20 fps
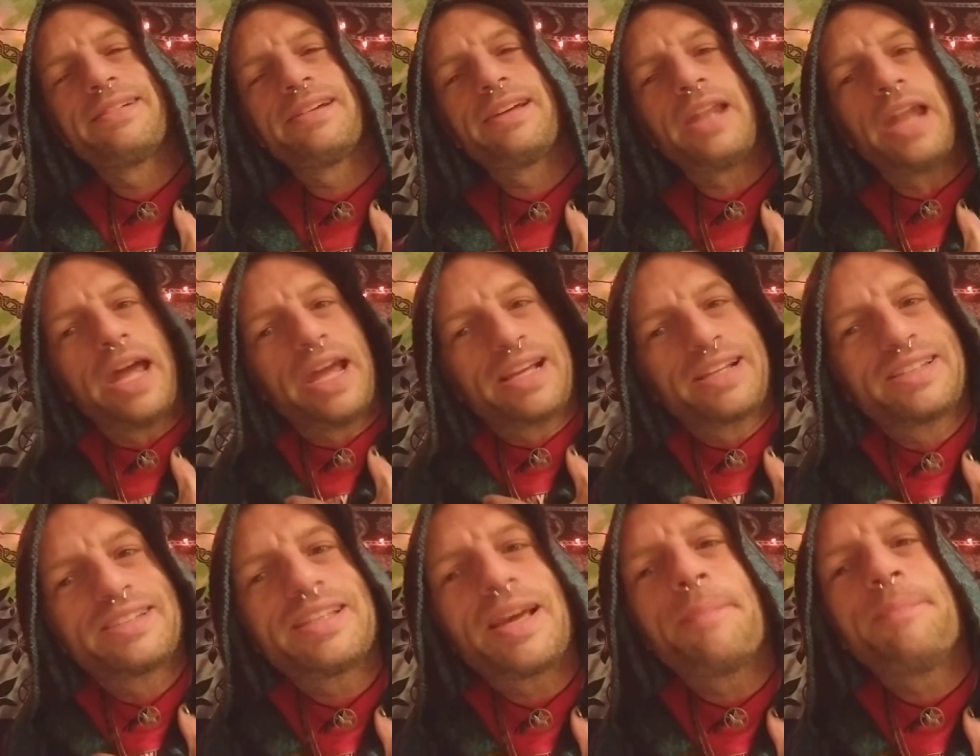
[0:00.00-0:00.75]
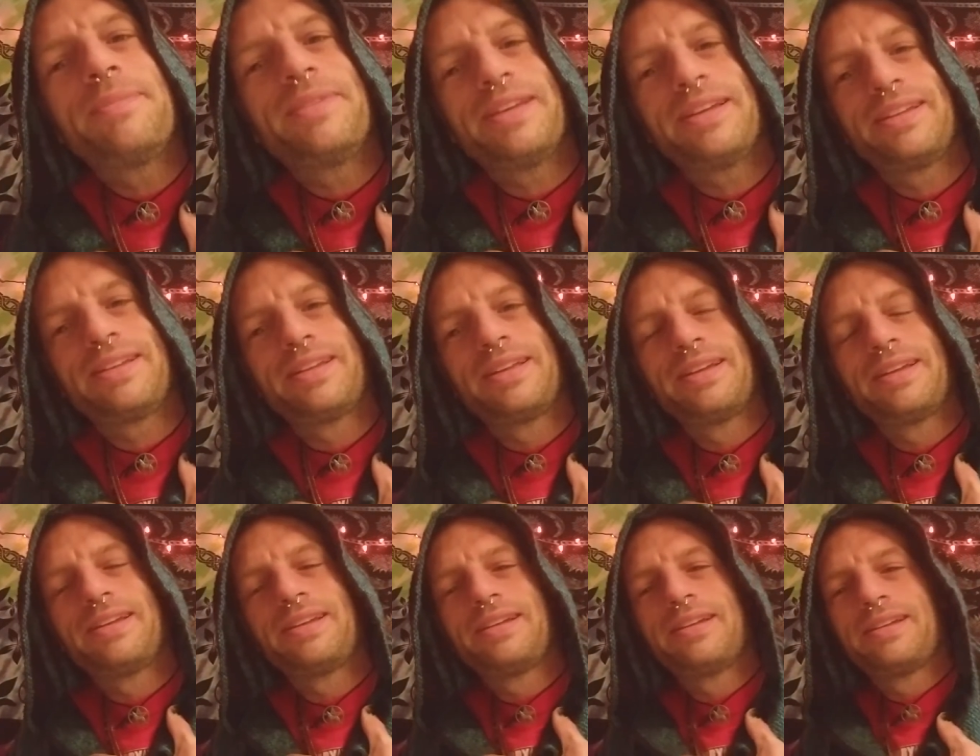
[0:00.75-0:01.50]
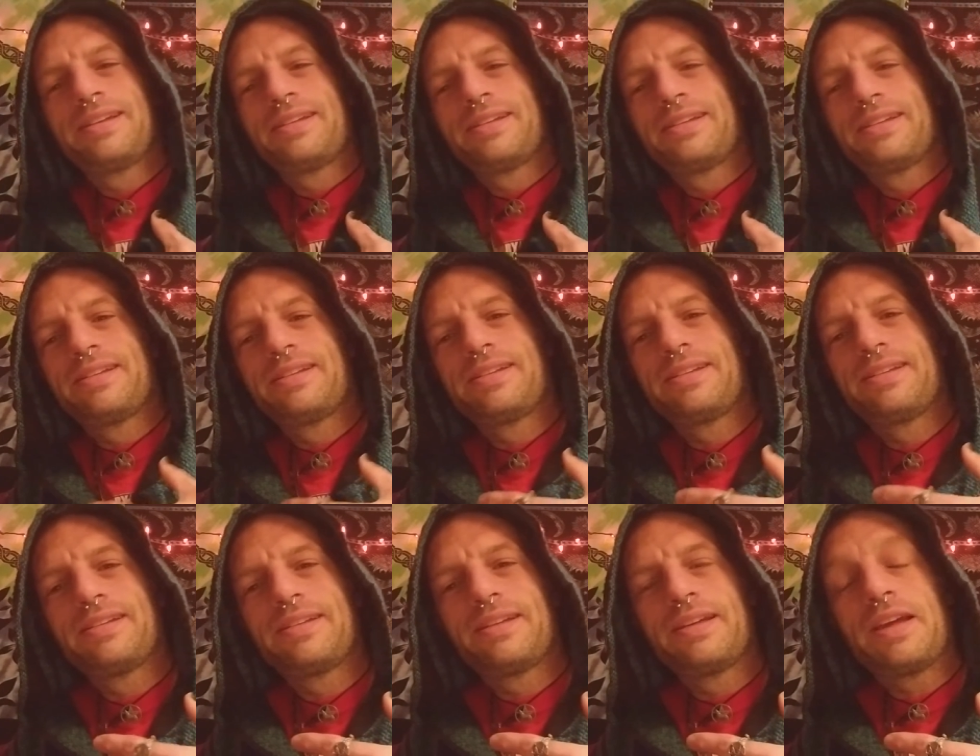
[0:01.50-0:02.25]
And I accept it.
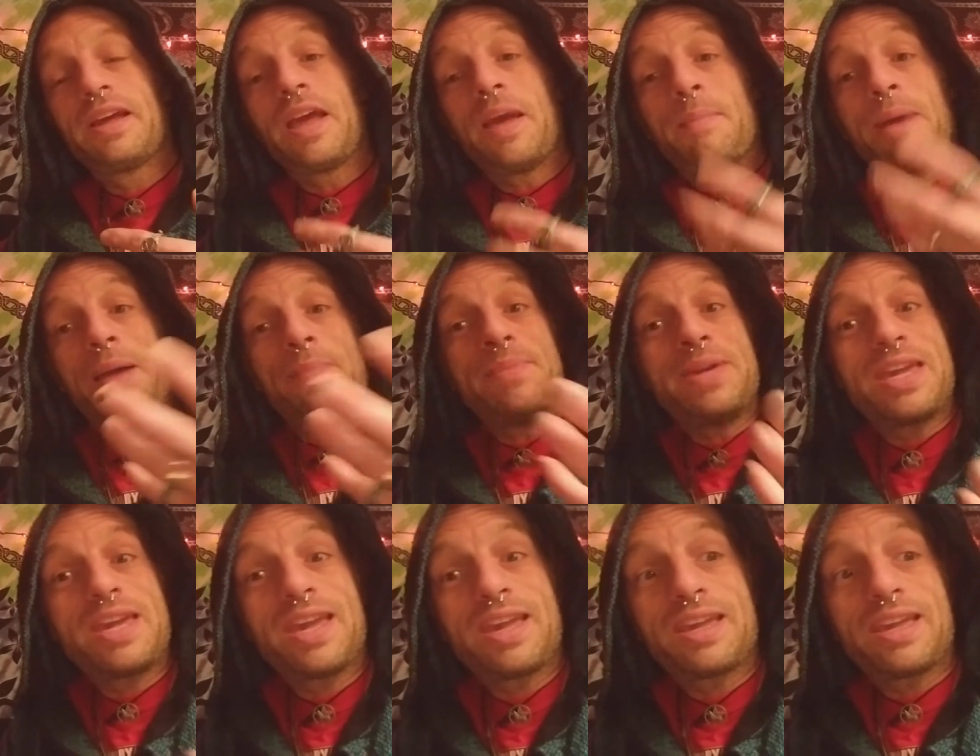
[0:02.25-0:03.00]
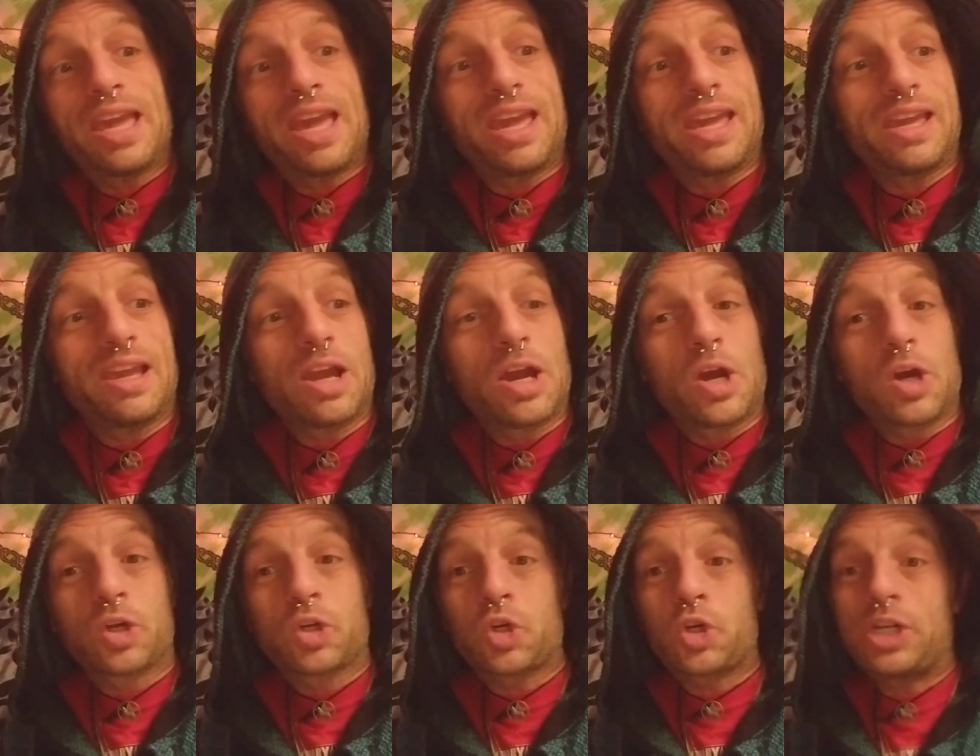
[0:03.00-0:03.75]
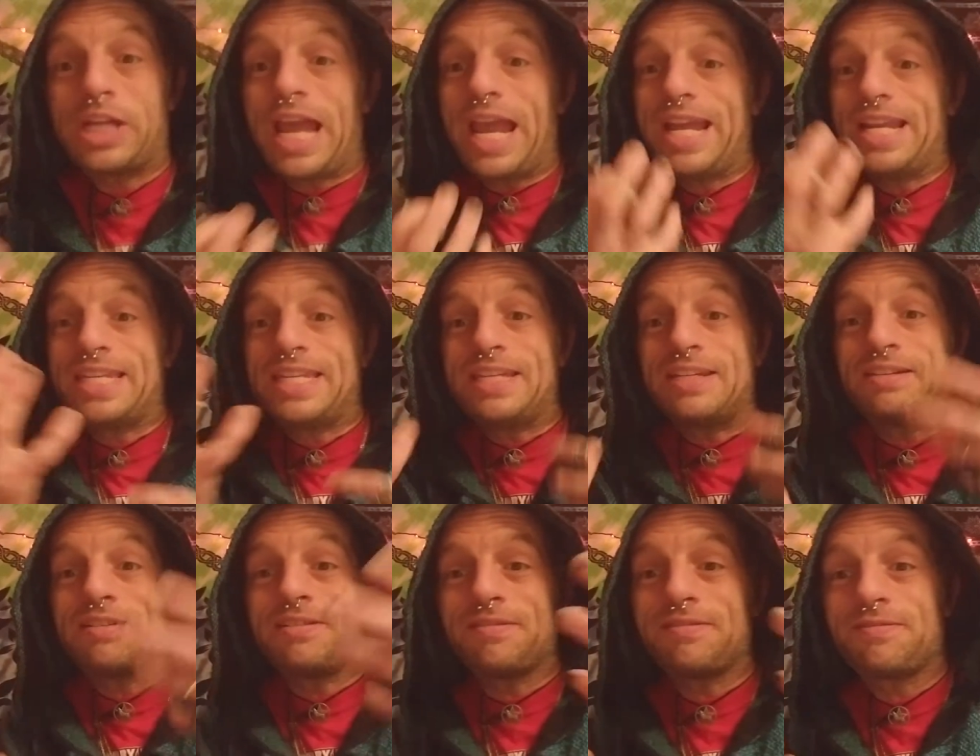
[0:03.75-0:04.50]
And by being a
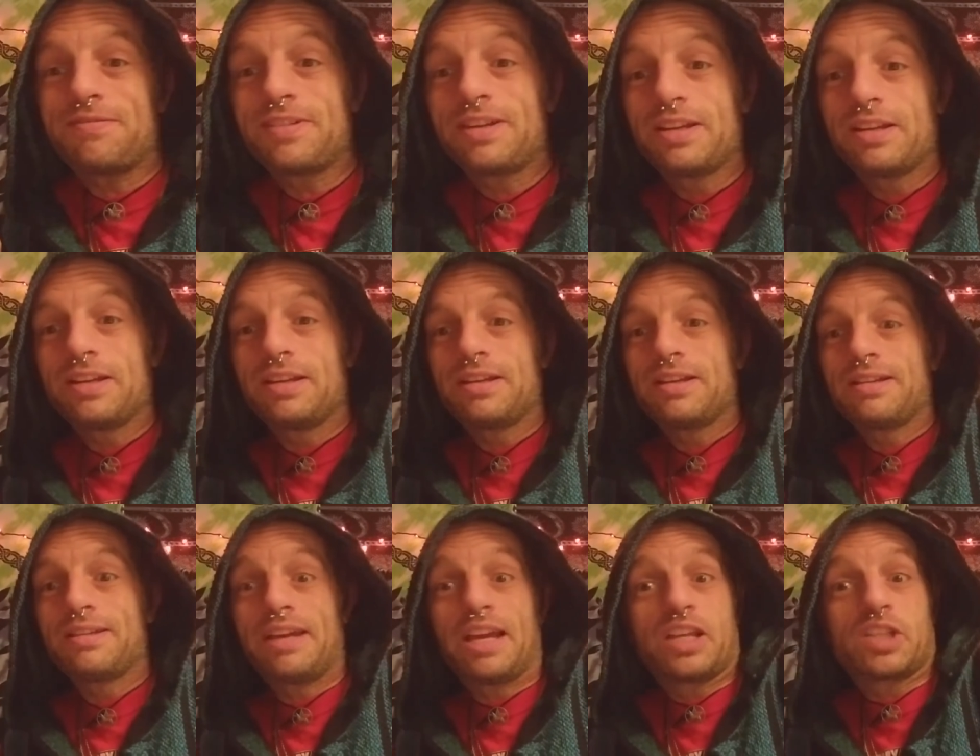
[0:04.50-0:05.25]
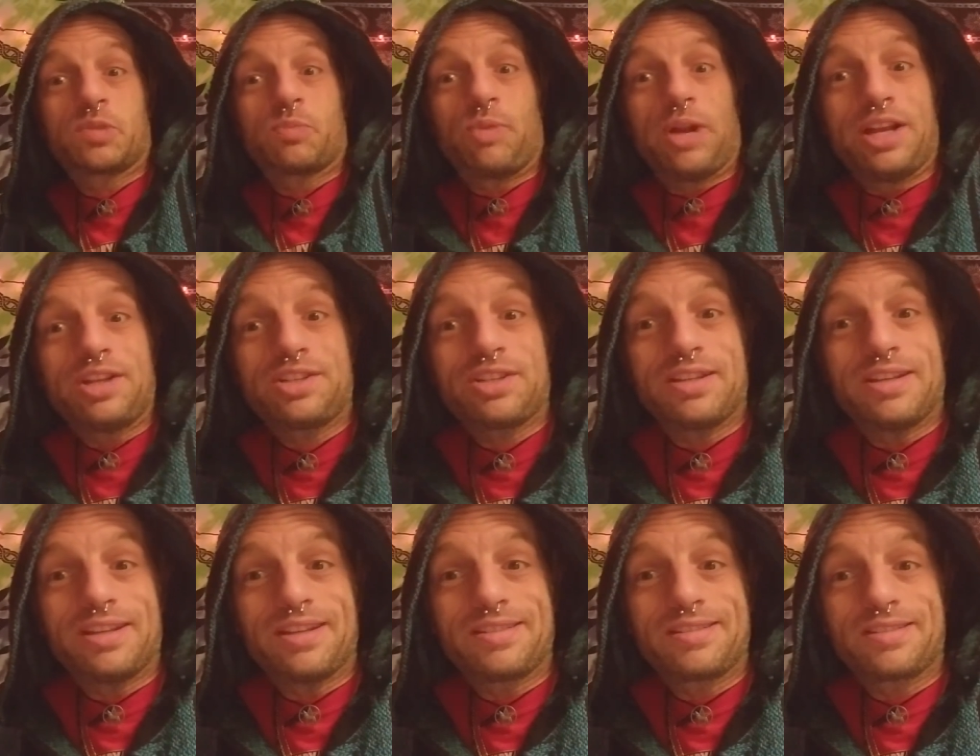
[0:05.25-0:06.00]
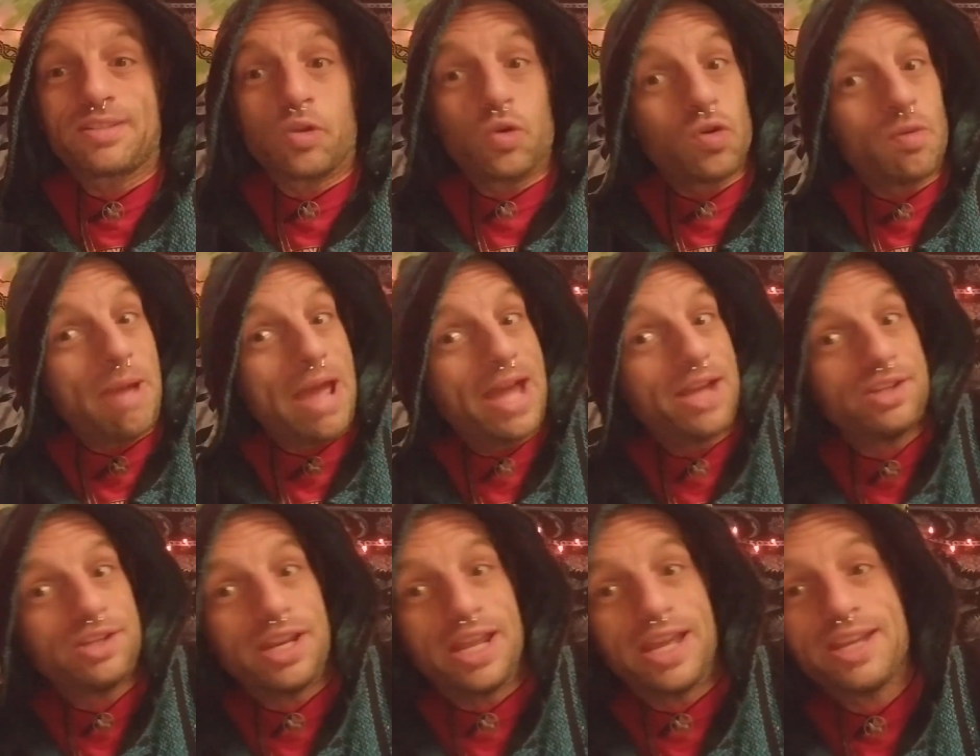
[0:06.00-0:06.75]
creative expressionist through
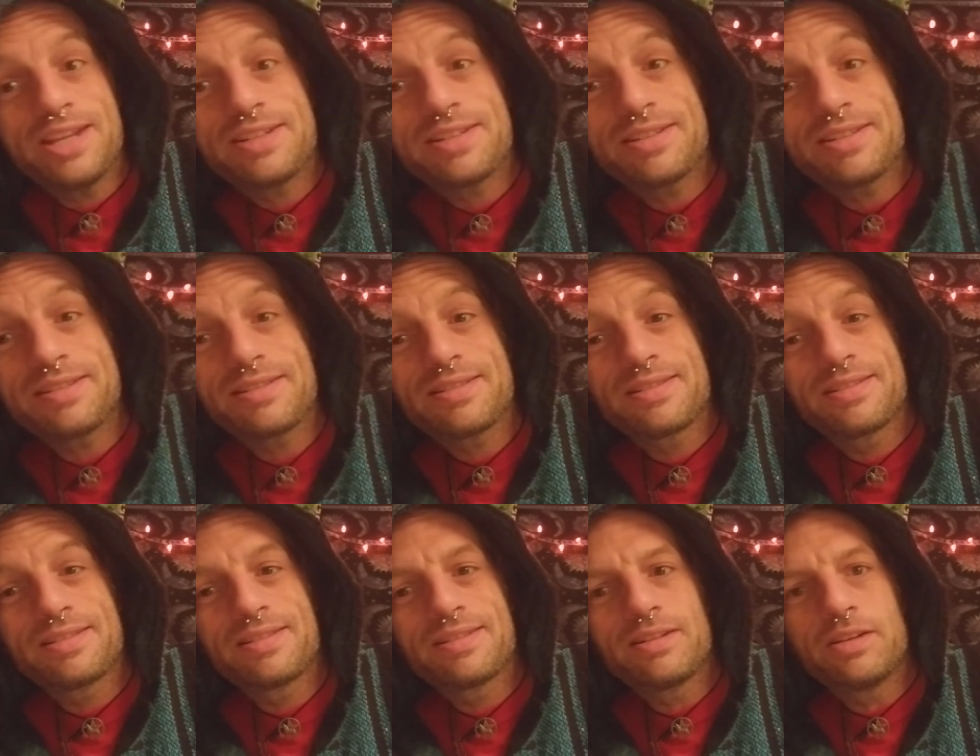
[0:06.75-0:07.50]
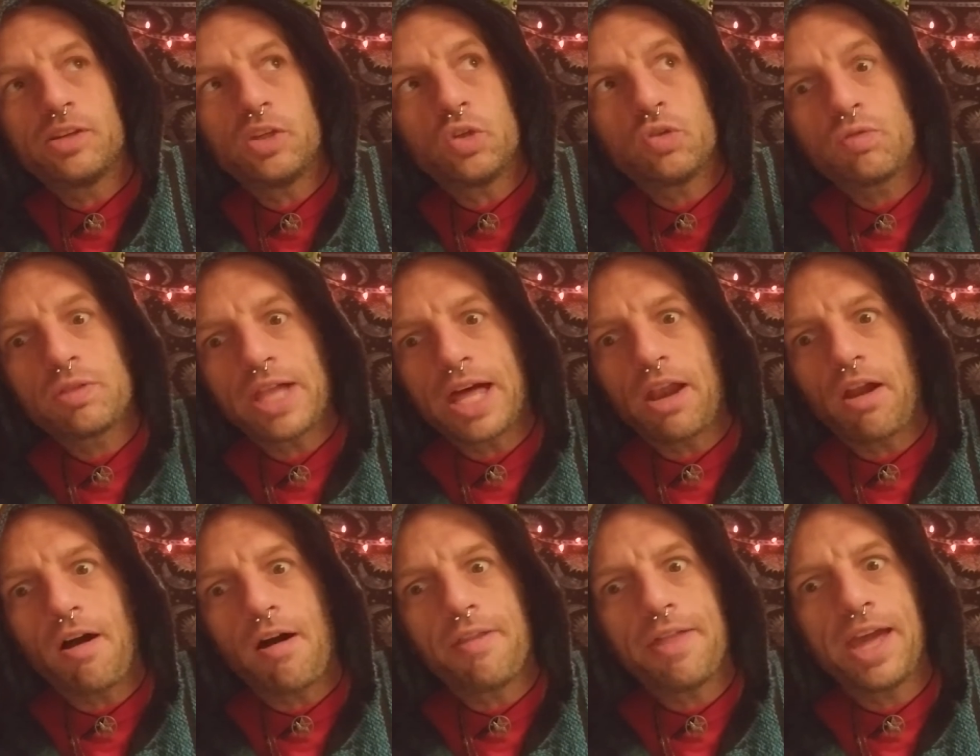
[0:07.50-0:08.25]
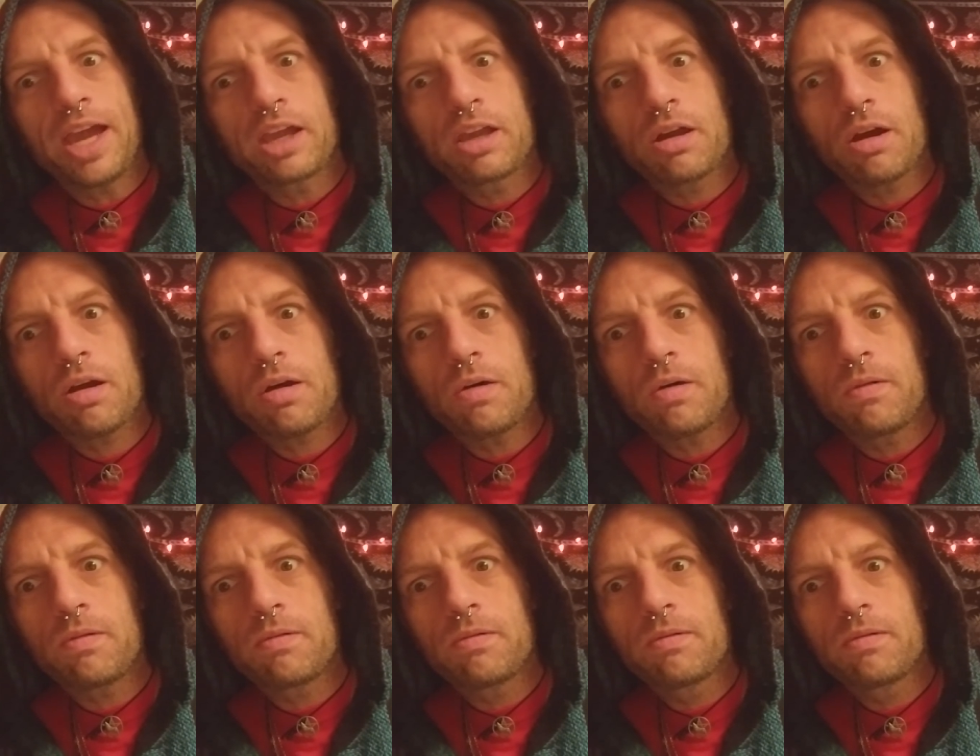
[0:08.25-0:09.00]
imagination, you let all that go.